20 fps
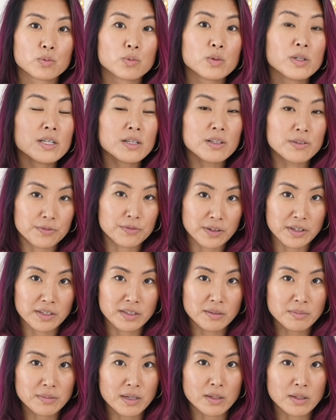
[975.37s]
real
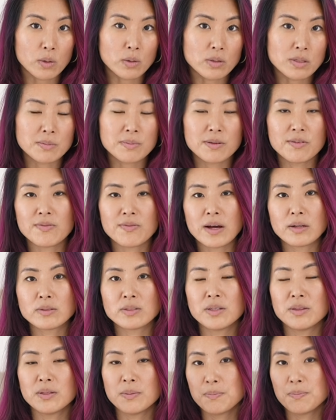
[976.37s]
freedom can only be found
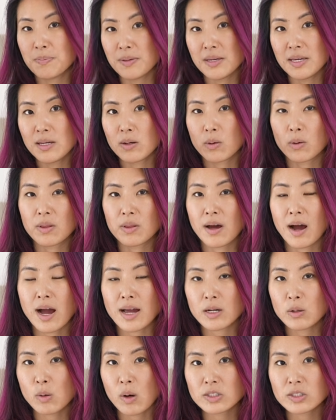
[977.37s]
in the B or the I
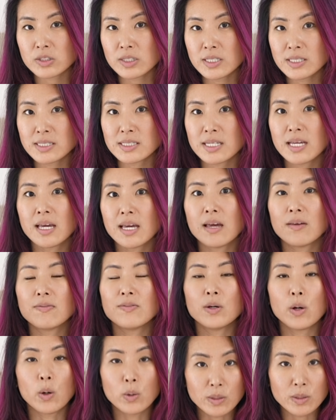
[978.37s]
quadrants if
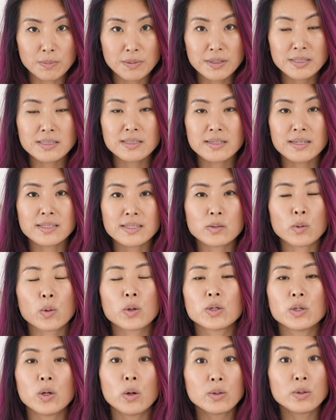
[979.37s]
you own a business or
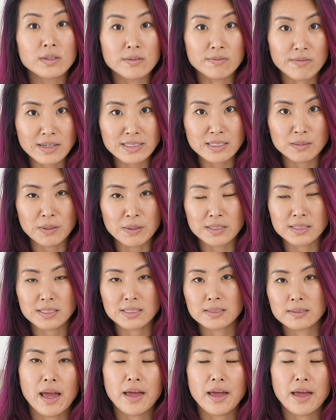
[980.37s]
you own investments.